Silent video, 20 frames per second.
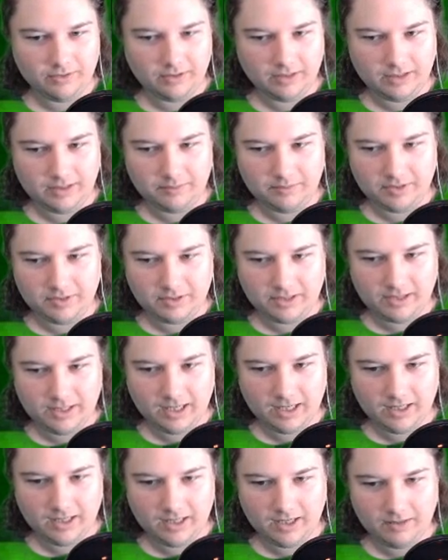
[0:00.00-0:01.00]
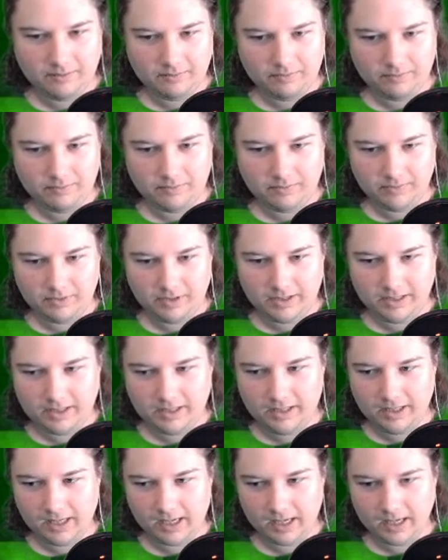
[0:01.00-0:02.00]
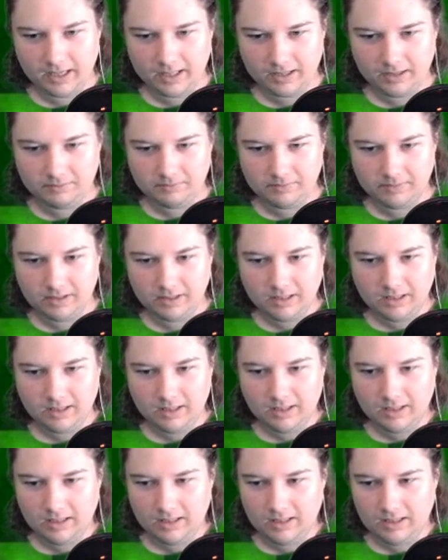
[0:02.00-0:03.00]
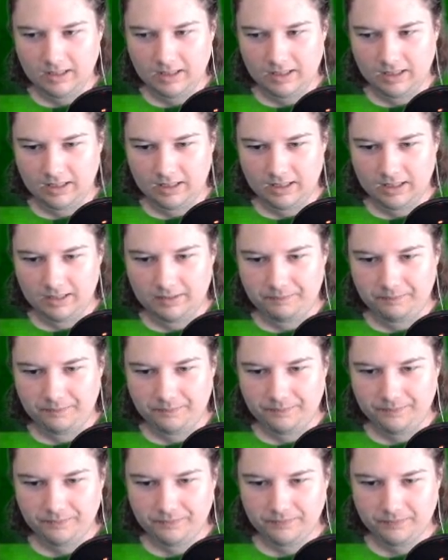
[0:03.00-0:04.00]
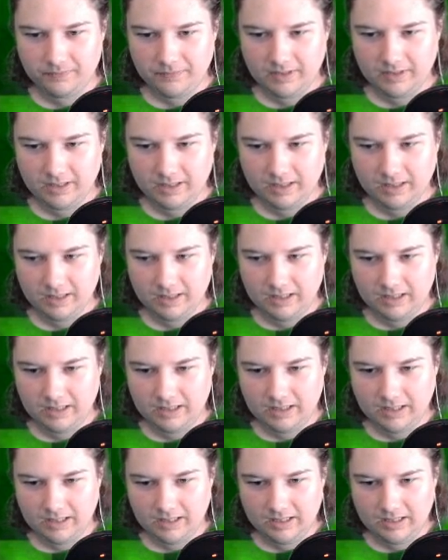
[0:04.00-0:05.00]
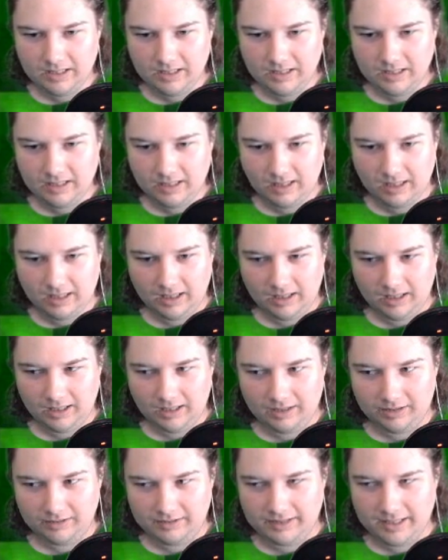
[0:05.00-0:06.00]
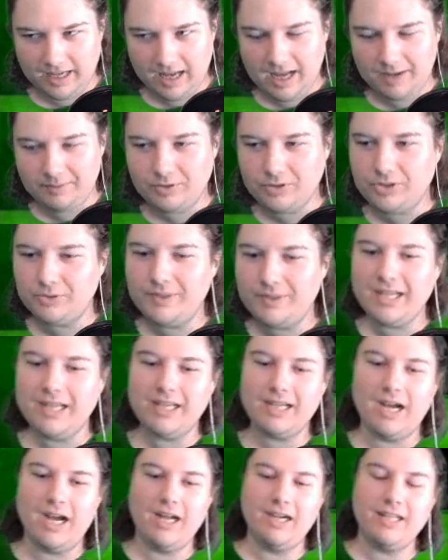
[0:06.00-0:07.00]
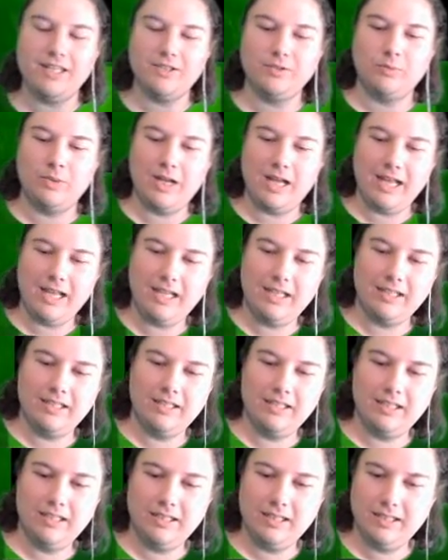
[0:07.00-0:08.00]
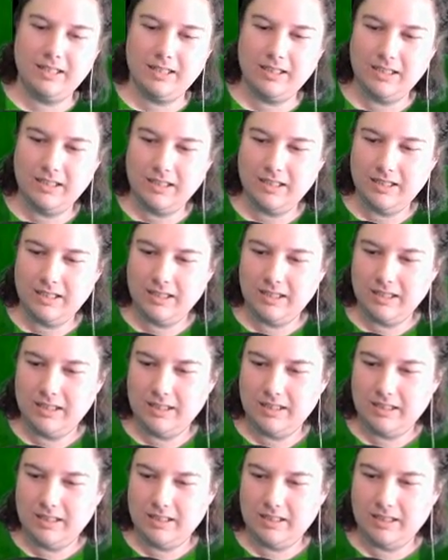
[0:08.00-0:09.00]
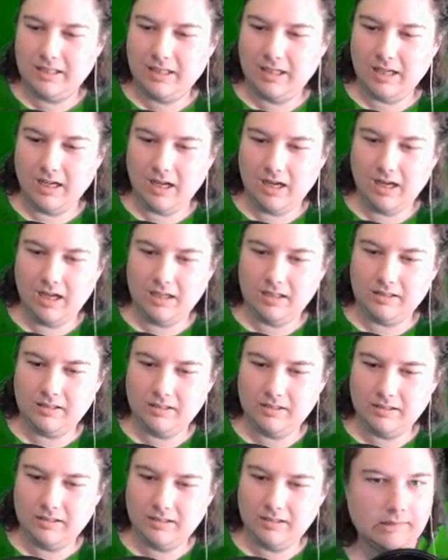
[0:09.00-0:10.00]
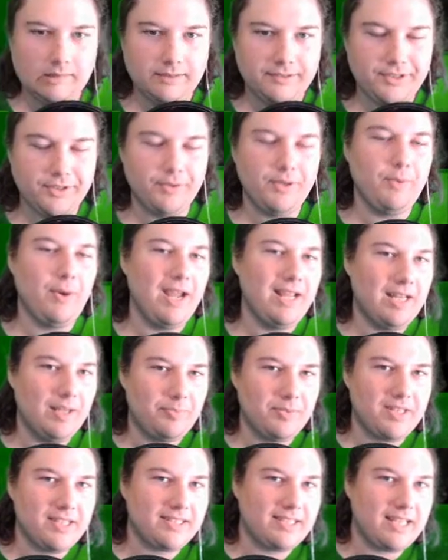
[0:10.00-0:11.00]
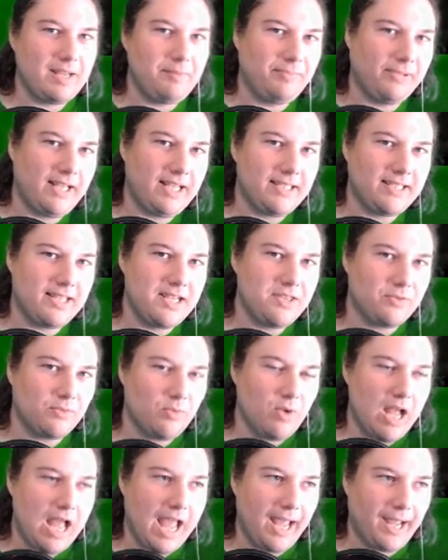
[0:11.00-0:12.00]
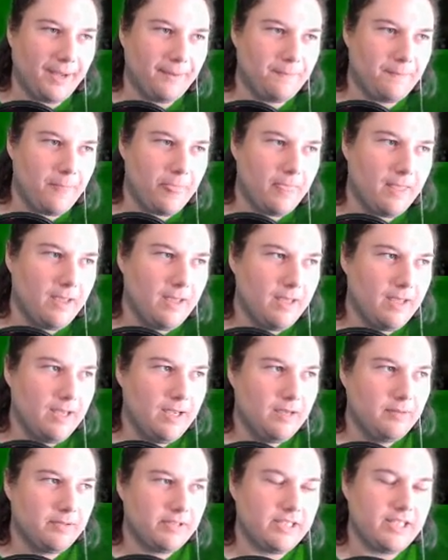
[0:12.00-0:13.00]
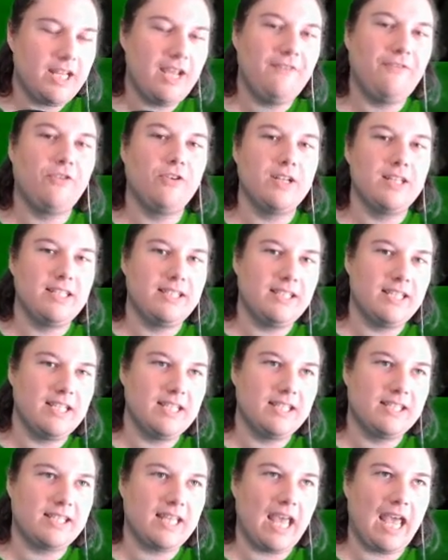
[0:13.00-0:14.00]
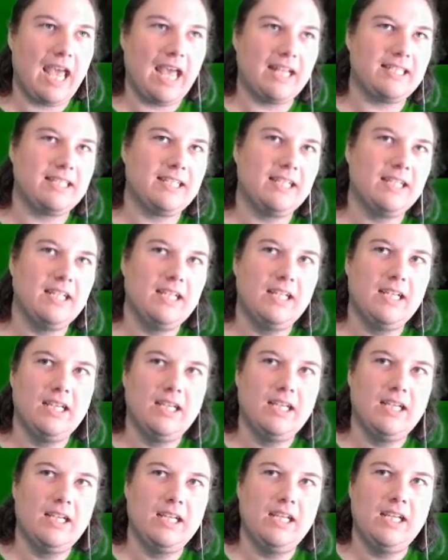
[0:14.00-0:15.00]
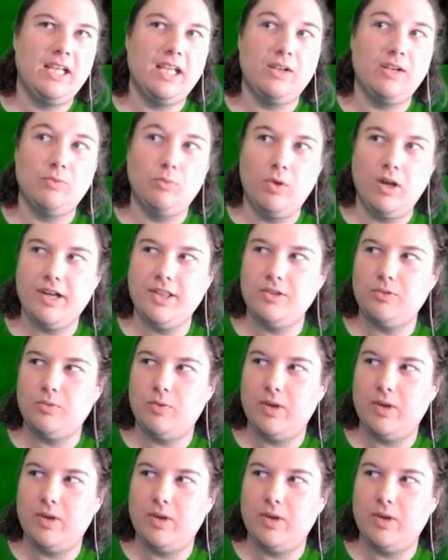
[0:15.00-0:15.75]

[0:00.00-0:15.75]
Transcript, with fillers: let him just stand there. Get him. Oh, damn. So we get caught either way? Oh. So we wind up in the same place either way. But the difference is that in one of the